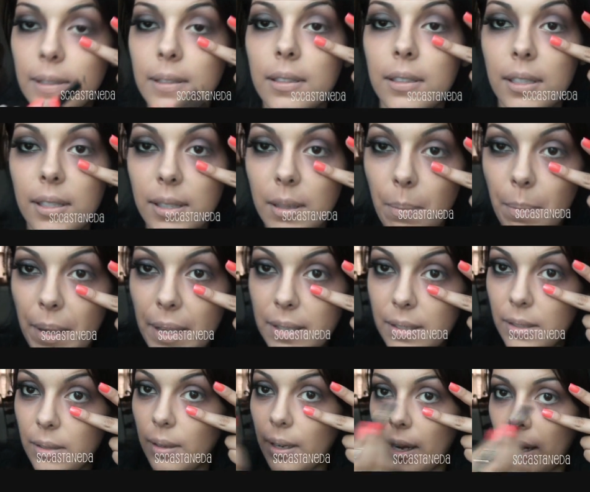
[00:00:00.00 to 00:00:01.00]
It's just a
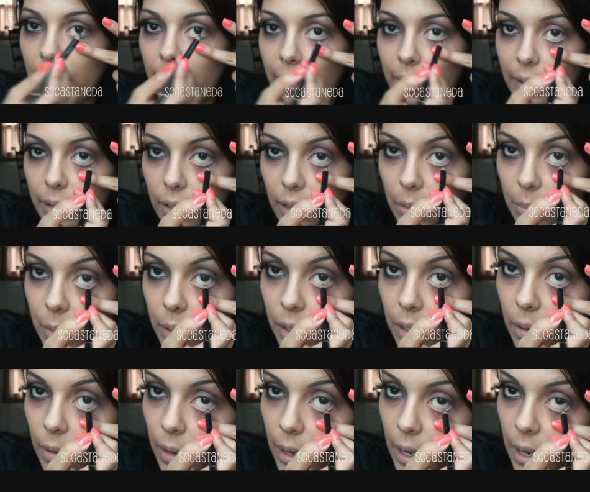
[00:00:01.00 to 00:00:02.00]
pencil eyeliner. I'm going
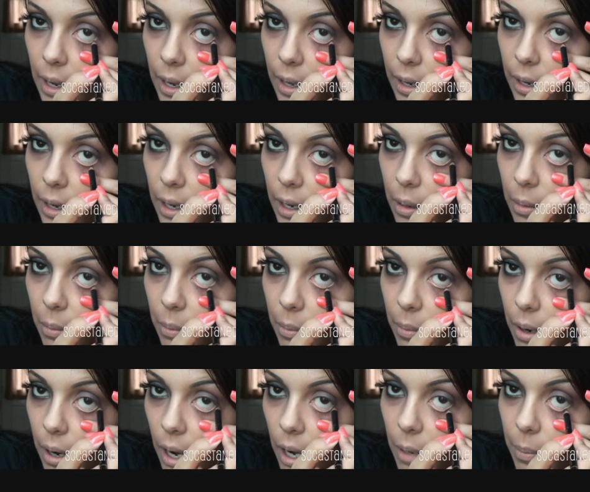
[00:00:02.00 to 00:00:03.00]
to go ahead and
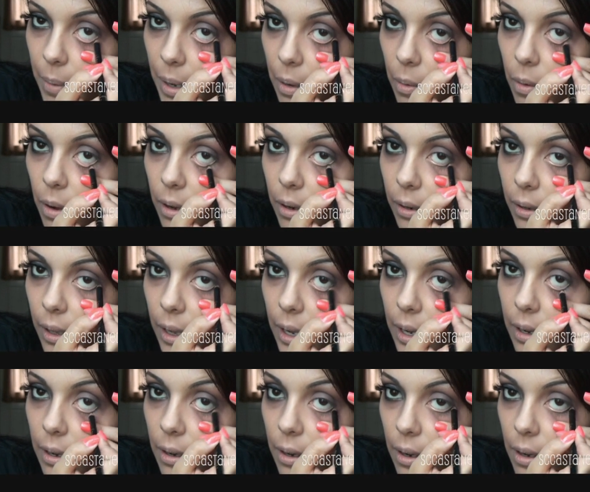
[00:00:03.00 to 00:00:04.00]
mark my
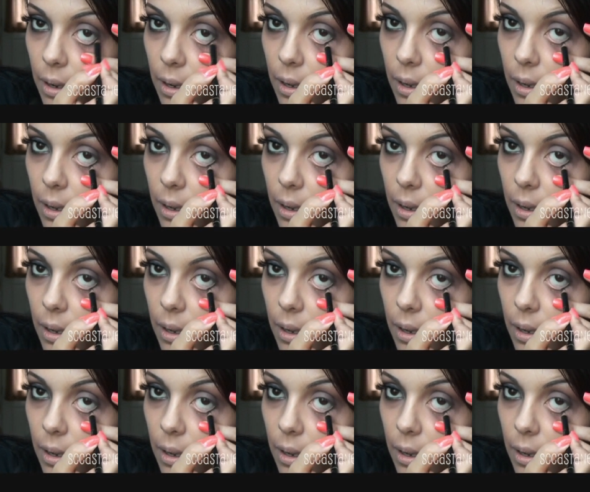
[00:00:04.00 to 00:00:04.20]
waterline.